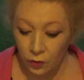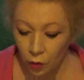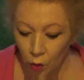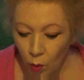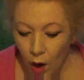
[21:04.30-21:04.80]
for
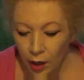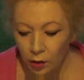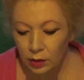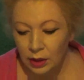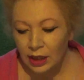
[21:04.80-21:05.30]
a
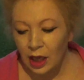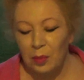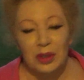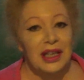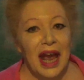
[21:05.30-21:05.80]
while.
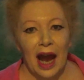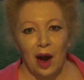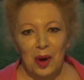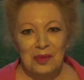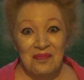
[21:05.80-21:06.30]
But
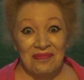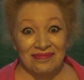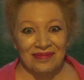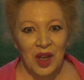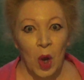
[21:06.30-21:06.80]
now,
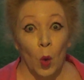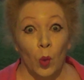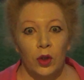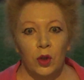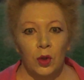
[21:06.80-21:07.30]

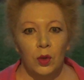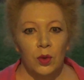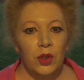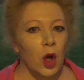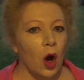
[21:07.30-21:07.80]
with Google
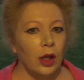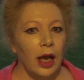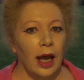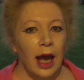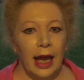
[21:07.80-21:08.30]

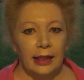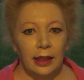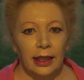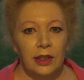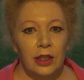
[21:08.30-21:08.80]
Scholar and
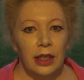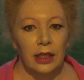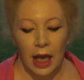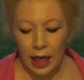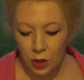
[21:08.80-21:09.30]

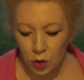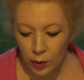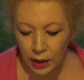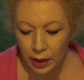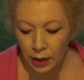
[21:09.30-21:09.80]
LinkedIn and
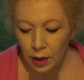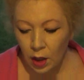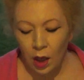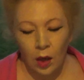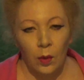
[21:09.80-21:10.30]
Twitter,
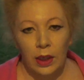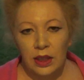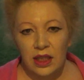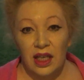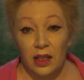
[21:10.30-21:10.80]
we can
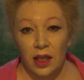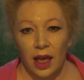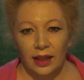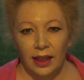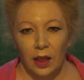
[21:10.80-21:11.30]
see
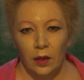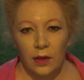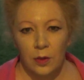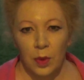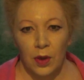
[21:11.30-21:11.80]
exactly who
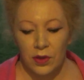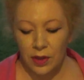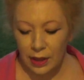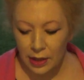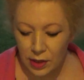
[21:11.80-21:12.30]
this
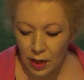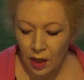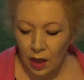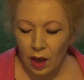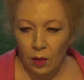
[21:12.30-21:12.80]
person is.
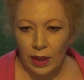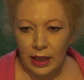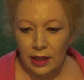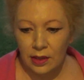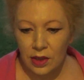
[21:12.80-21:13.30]
We
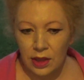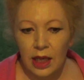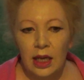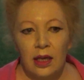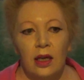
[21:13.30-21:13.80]
can
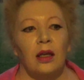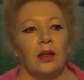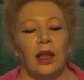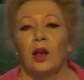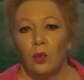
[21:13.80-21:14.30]
see
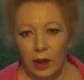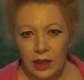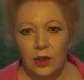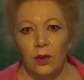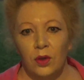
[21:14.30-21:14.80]
their
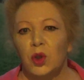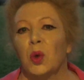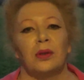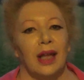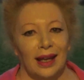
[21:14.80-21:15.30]
research
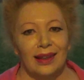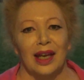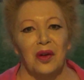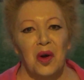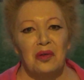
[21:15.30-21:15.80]
or lack
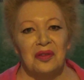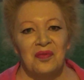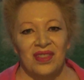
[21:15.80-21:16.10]
thereof,